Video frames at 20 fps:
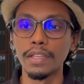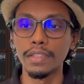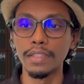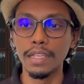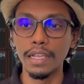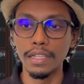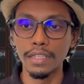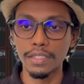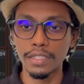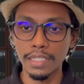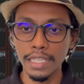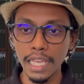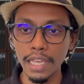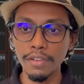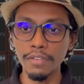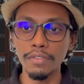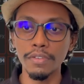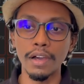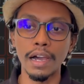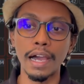then
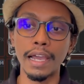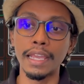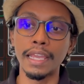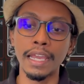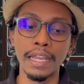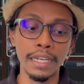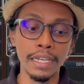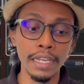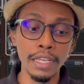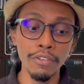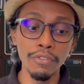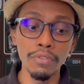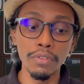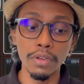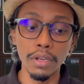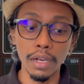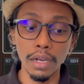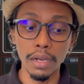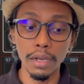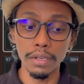save, I can
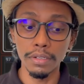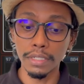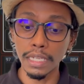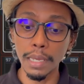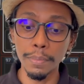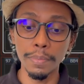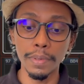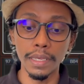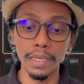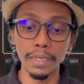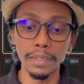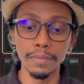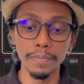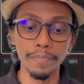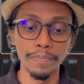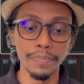type here